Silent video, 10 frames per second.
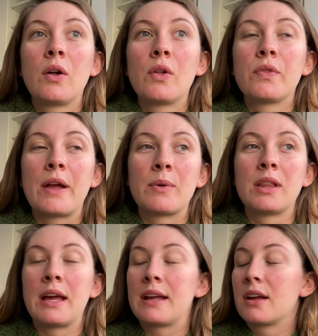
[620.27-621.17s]
they were
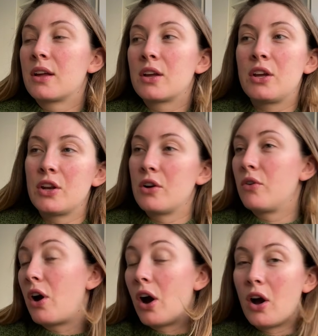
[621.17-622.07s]
like, you know,
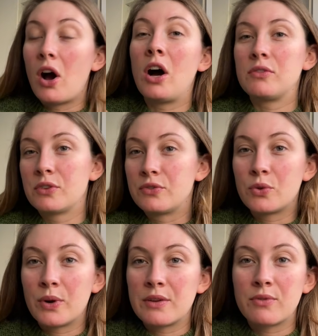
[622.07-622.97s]
off of
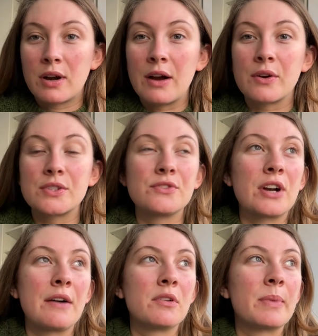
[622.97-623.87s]
24 hours of
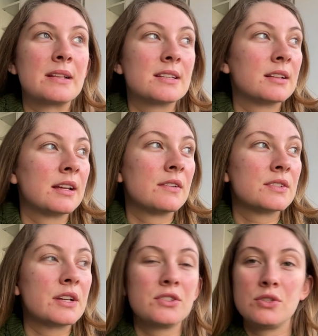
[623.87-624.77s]
travel basically. And I was
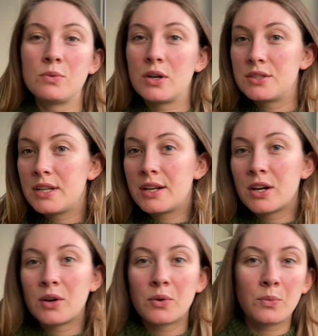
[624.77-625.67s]
like, do you want
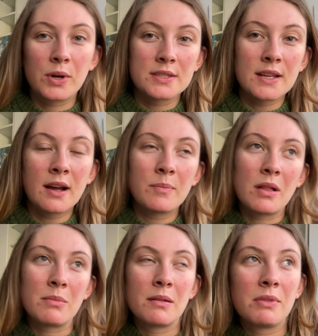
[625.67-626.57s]
dinner? What's up? Blah,
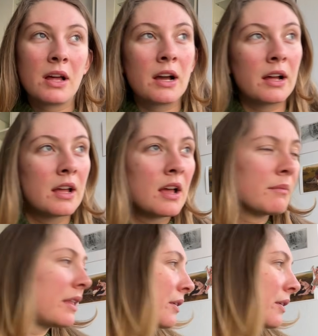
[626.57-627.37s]
blah, blah. And they're